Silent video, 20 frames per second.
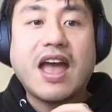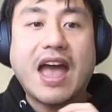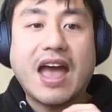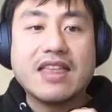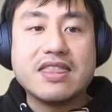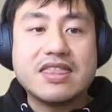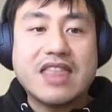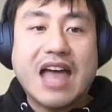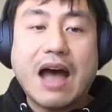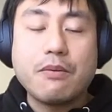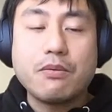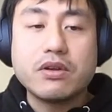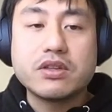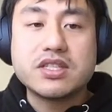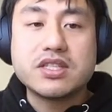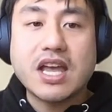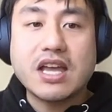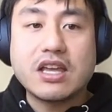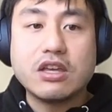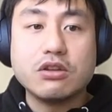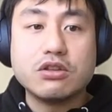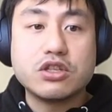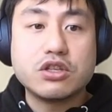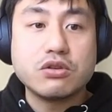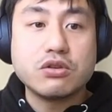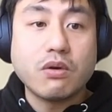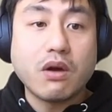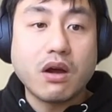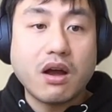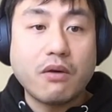and that will take you
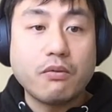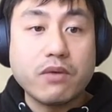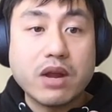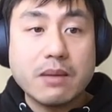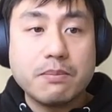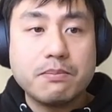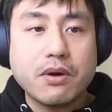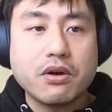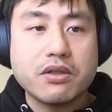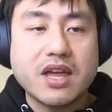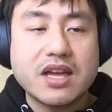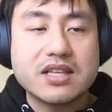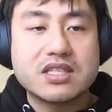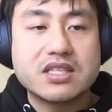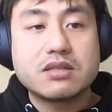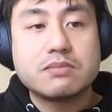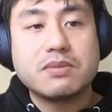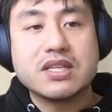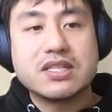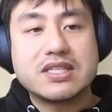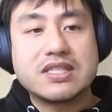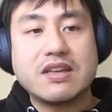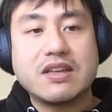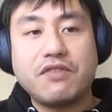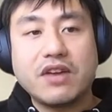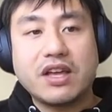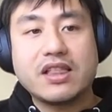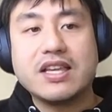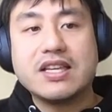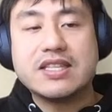to a repo that's
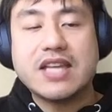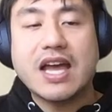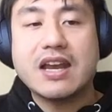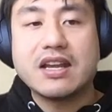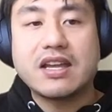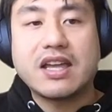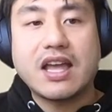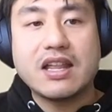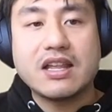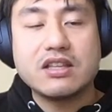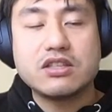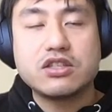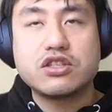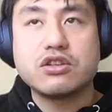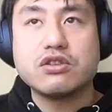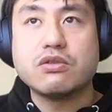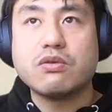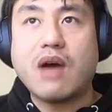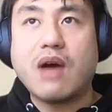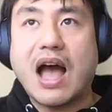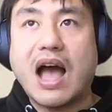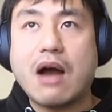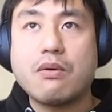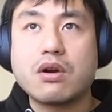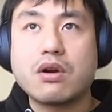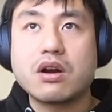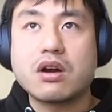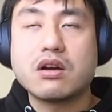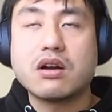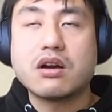specifically dedicated to
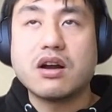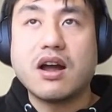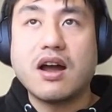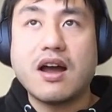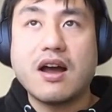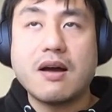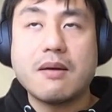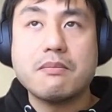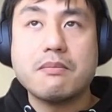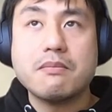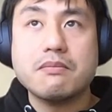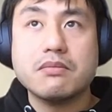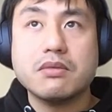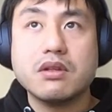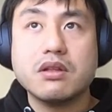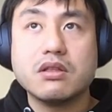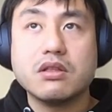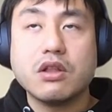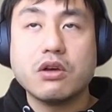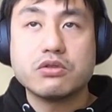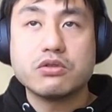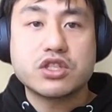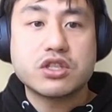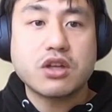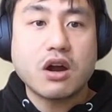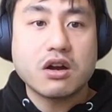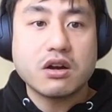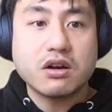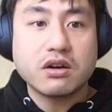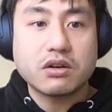our
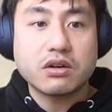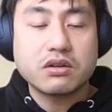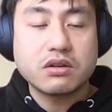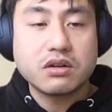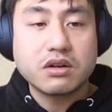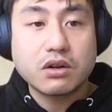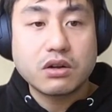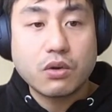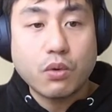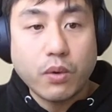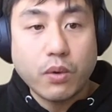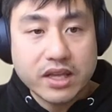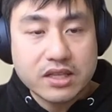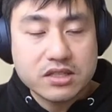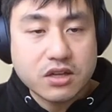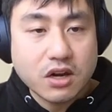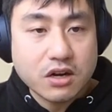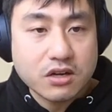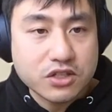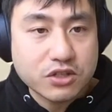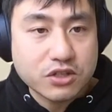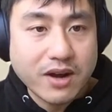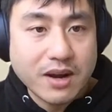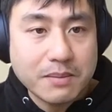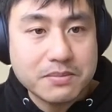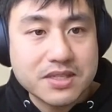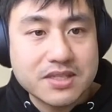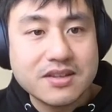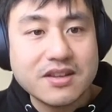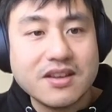Lodestar quick start
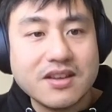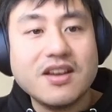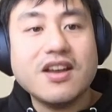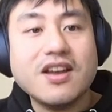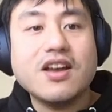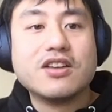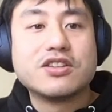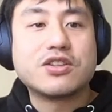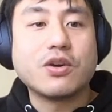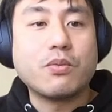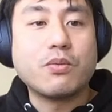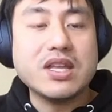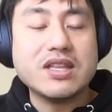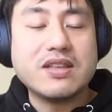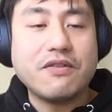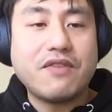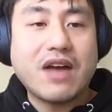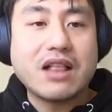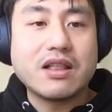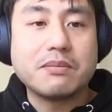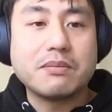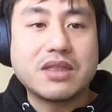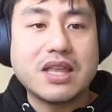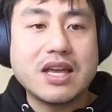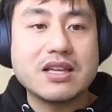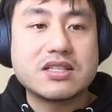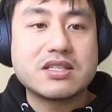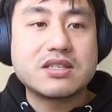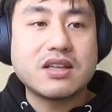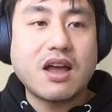scripts. So we developed
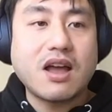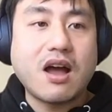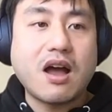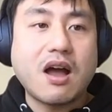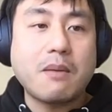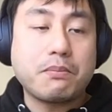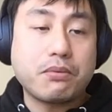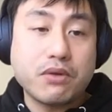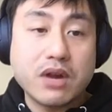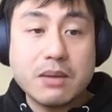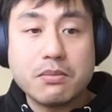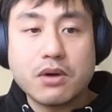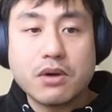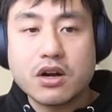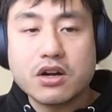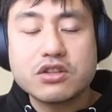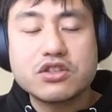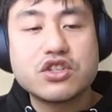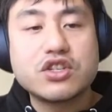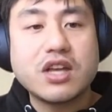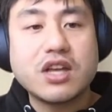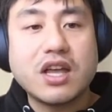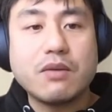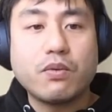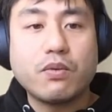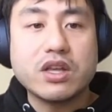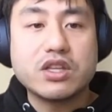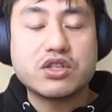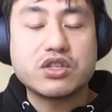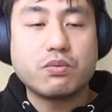this pre-merge in
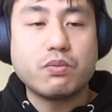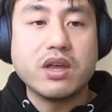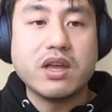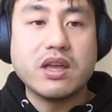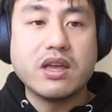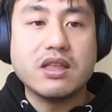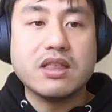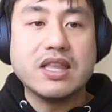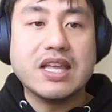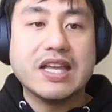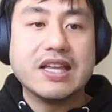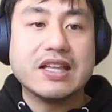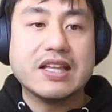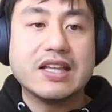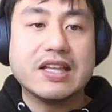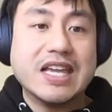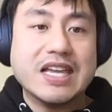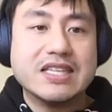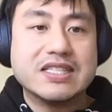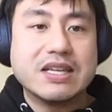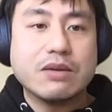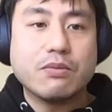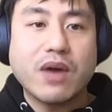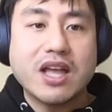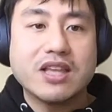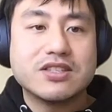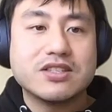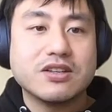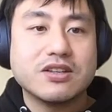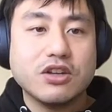which we needed an easy
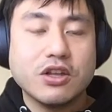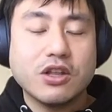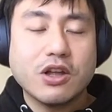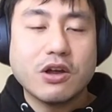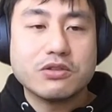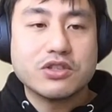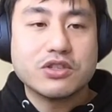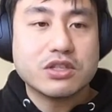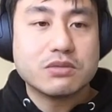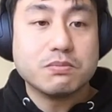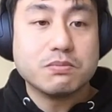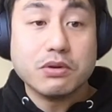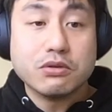way to, just